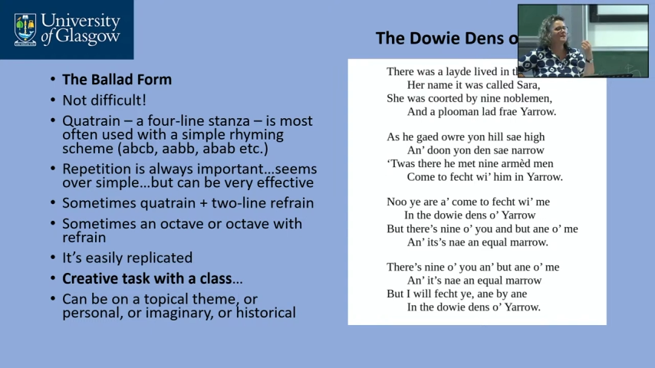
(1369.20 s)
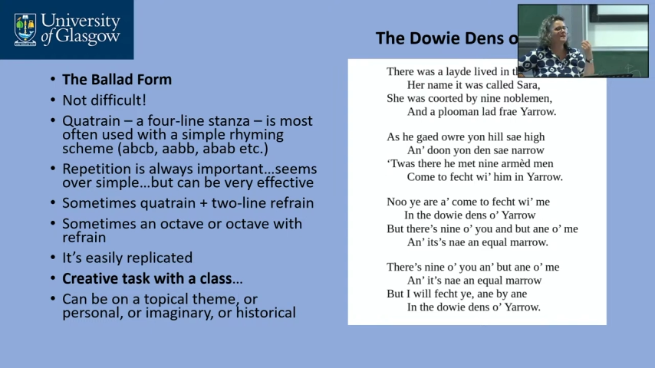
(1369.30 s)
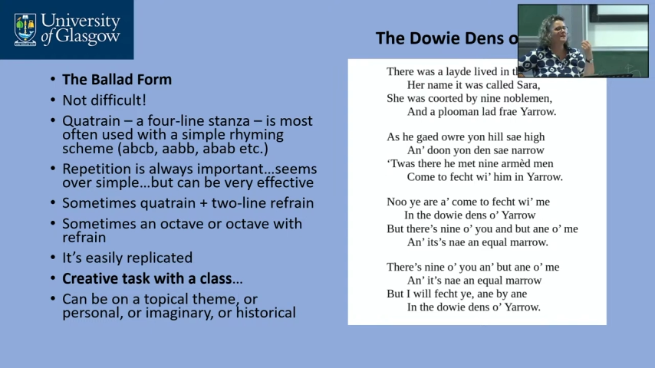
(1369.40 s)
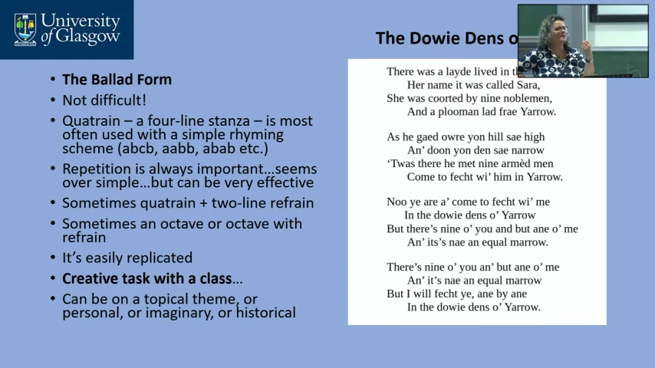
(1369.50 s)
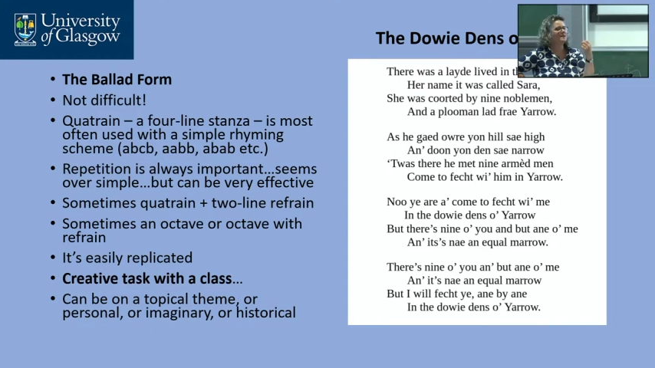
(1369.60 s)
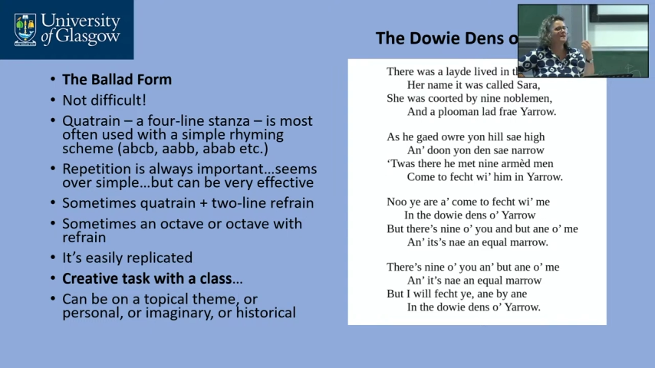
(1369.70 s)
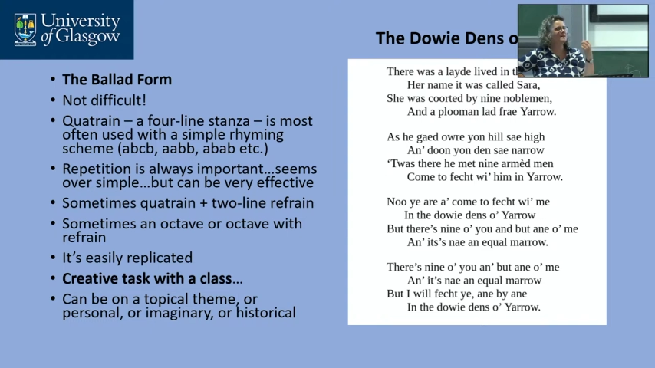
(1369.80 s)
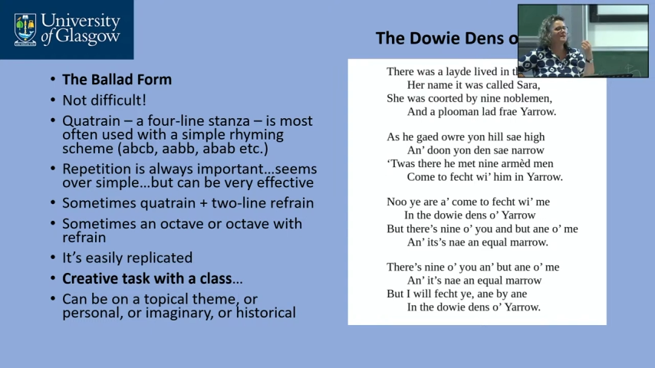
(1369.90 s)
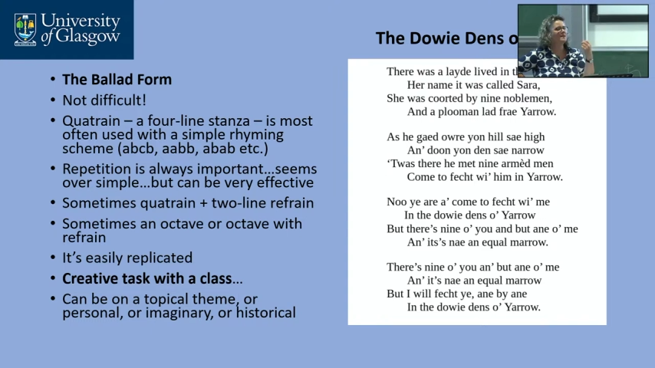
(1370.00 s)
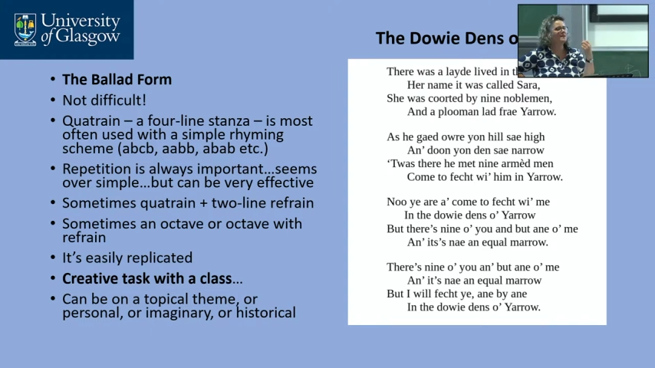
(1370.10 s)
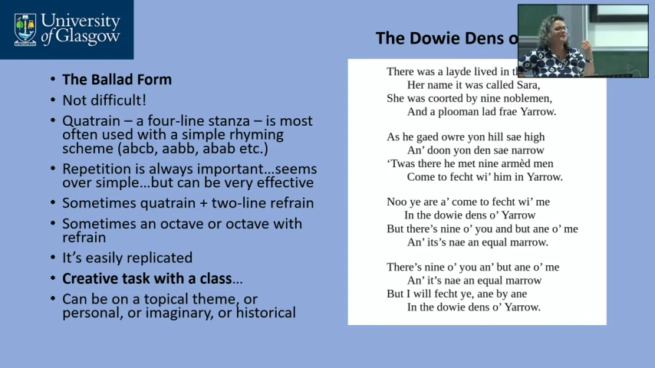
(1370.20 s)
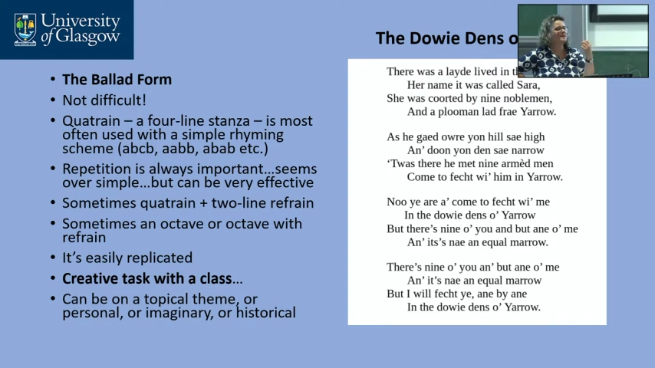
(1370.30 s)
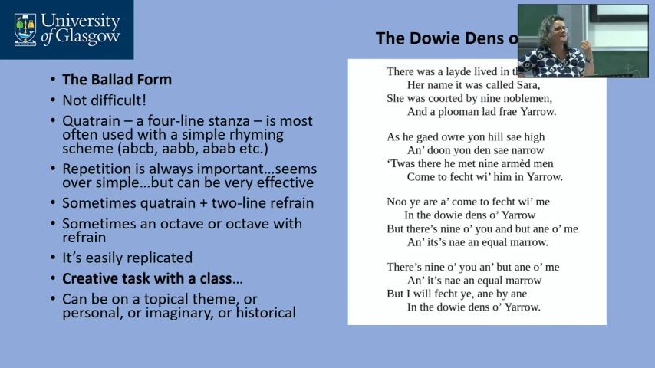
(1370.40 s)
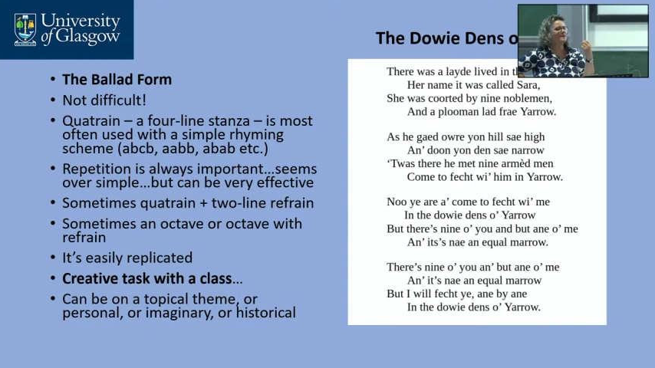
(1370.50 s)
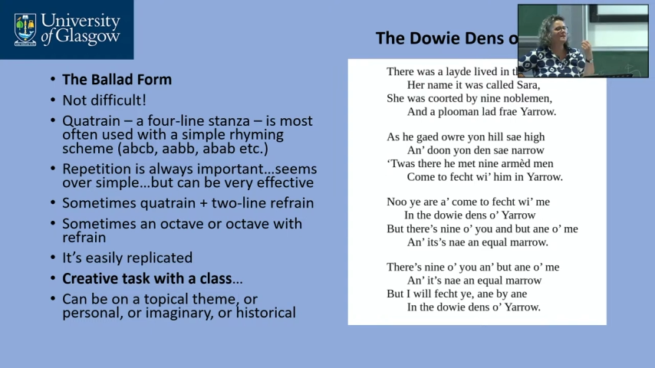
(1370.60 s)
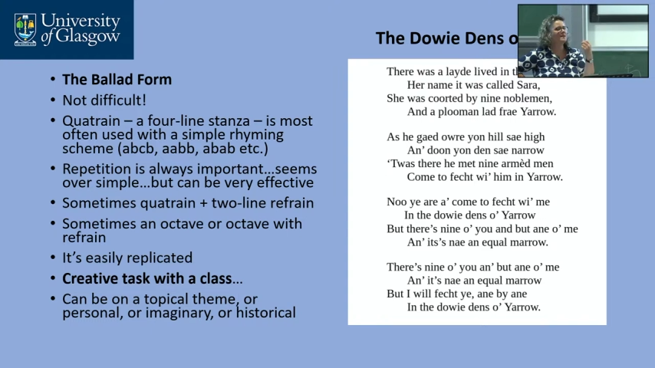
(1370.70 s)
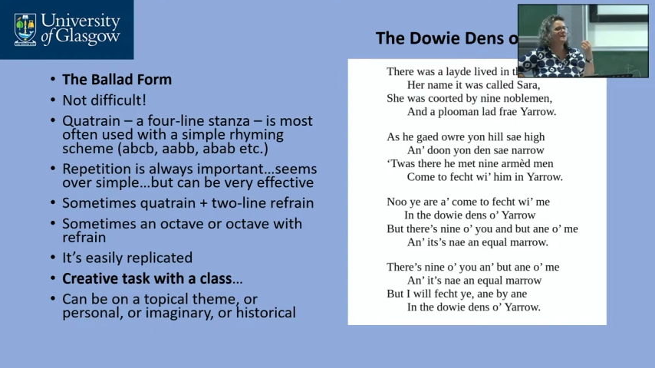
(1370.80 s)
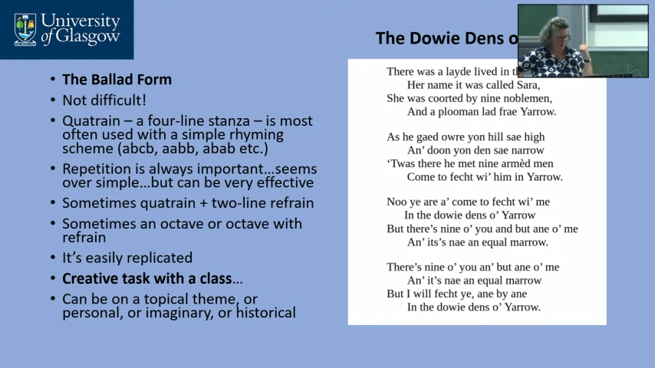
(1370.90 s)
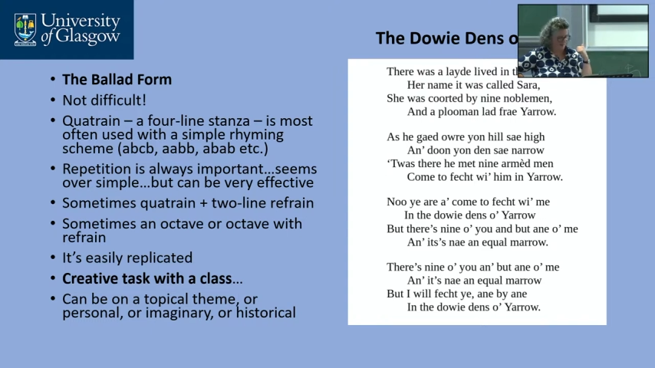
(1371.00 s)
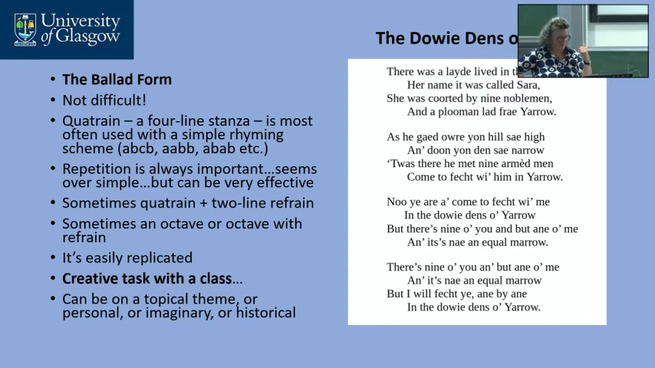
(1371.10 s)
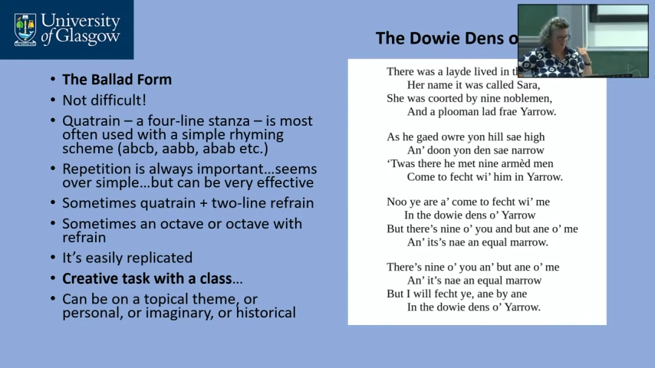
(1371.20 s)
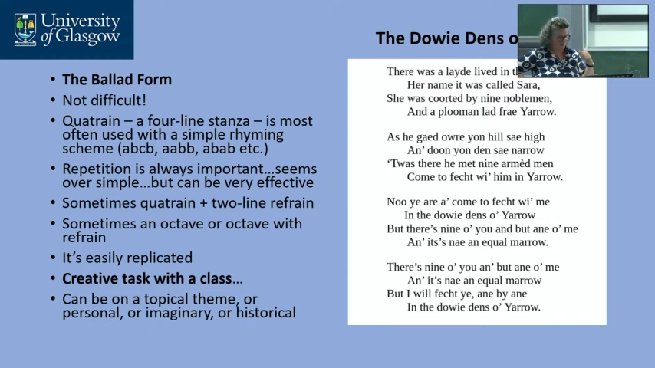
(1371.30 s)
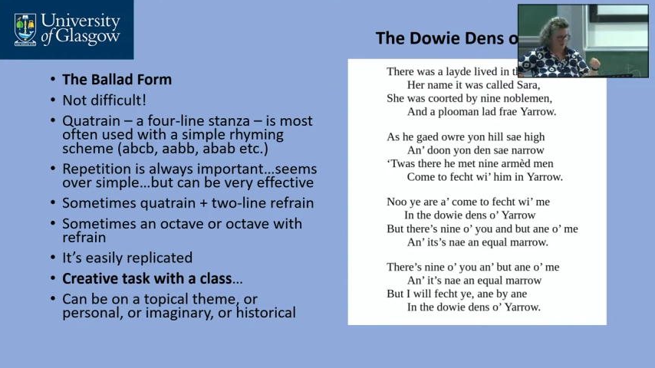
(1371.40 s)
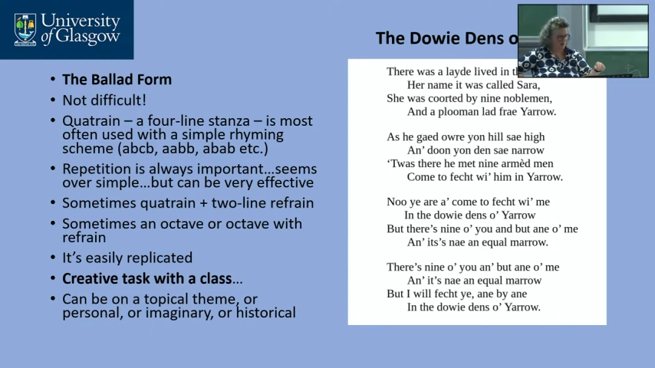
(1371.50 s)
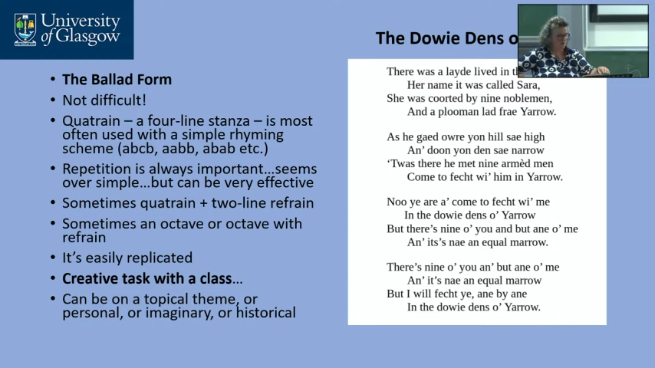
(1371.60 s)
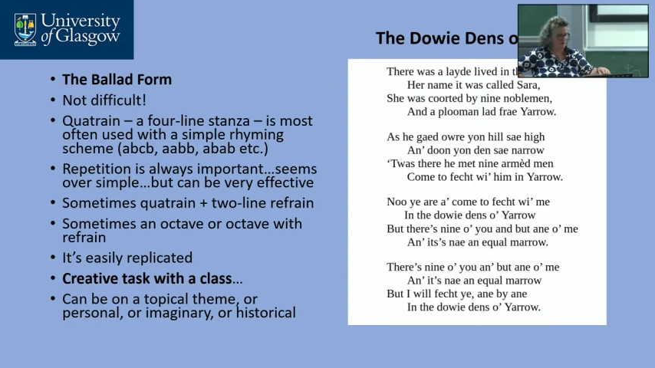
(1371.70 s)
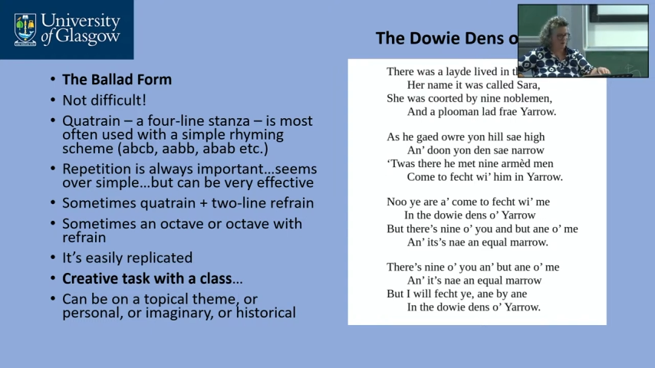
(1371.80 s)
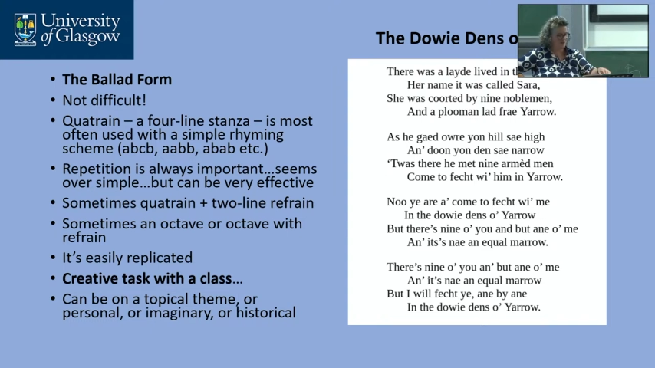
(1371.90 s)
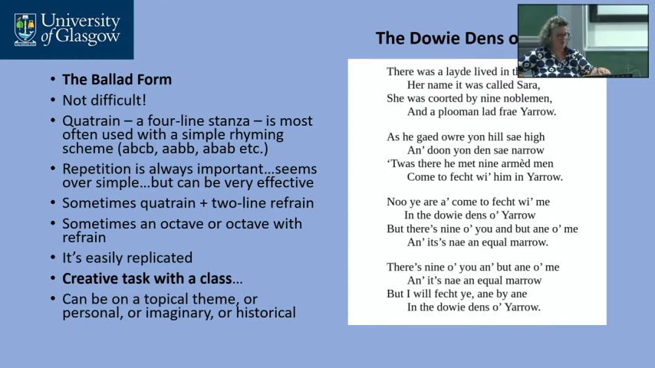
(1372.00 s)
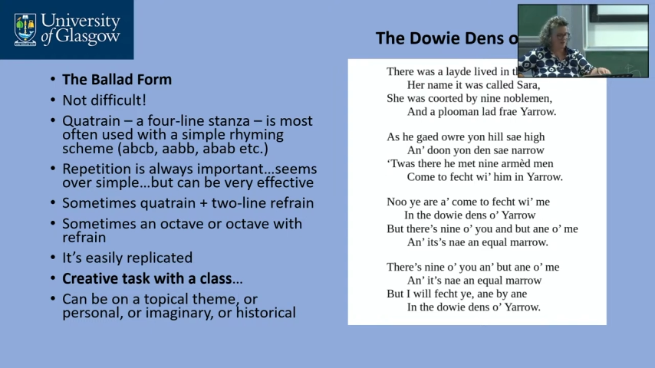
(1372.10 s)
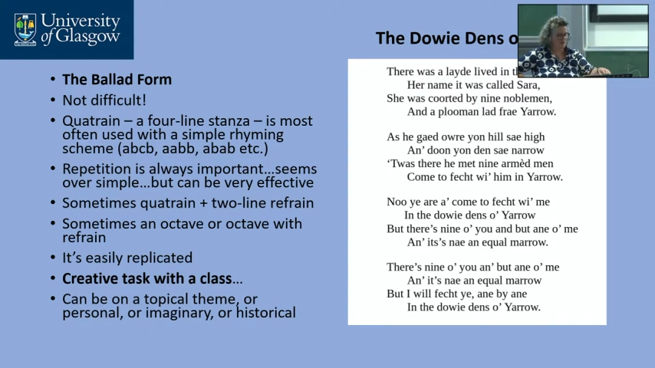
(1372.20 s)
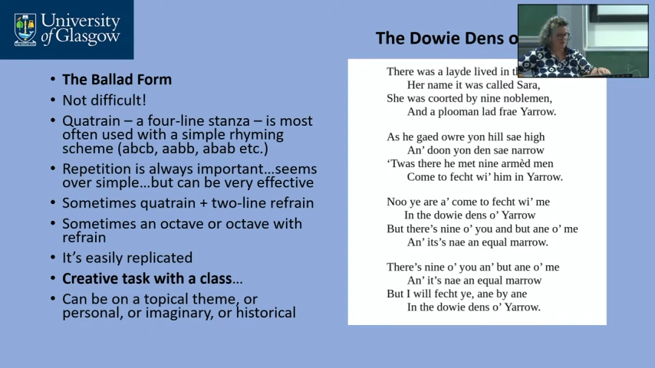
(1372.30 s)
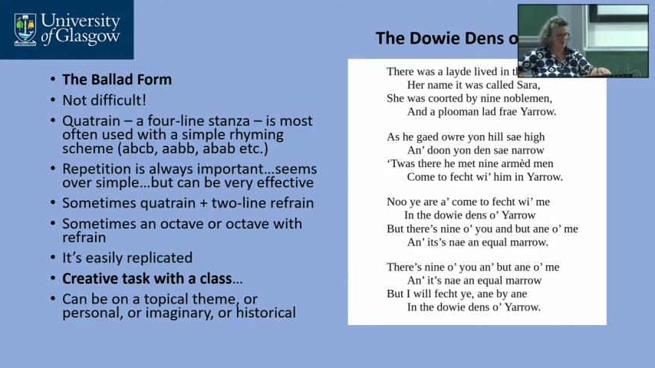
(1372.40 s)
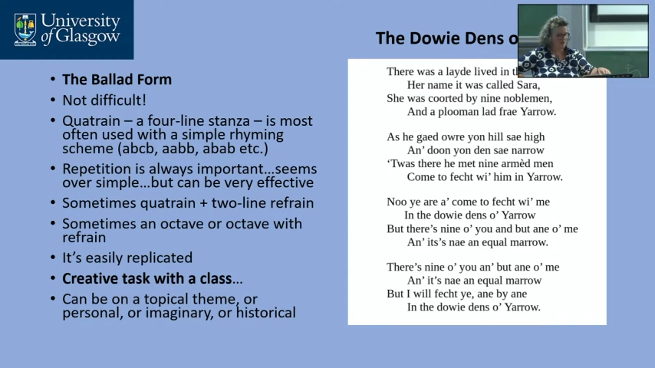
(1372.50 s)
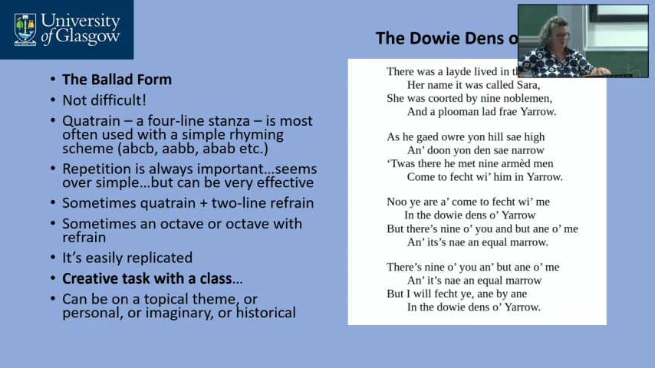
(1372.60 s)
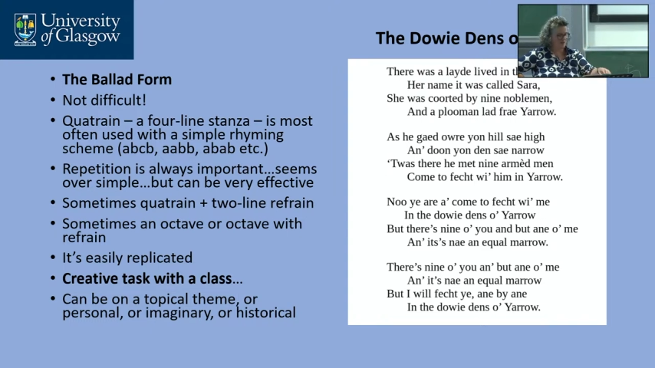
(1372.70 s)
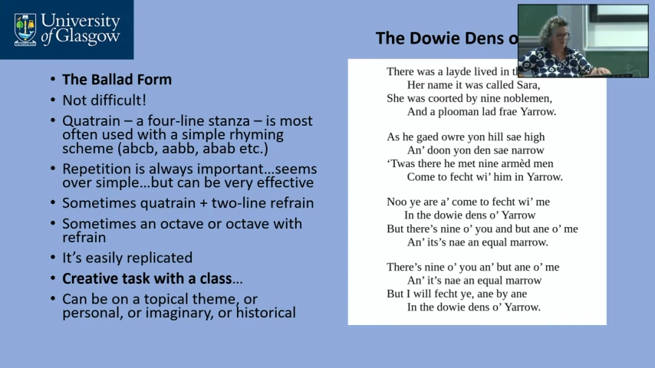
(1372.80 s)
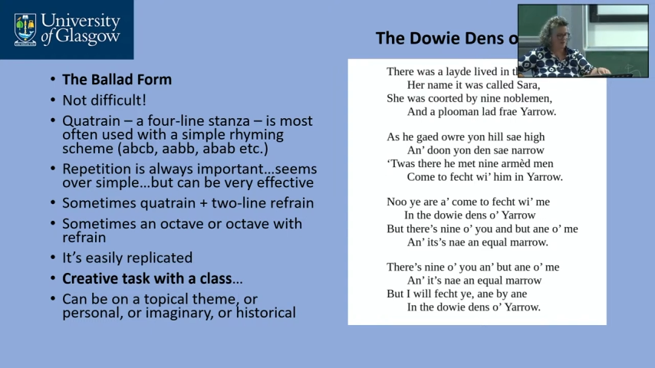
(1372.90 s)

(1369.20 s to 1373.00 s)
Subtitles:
[unreadable: no face in view]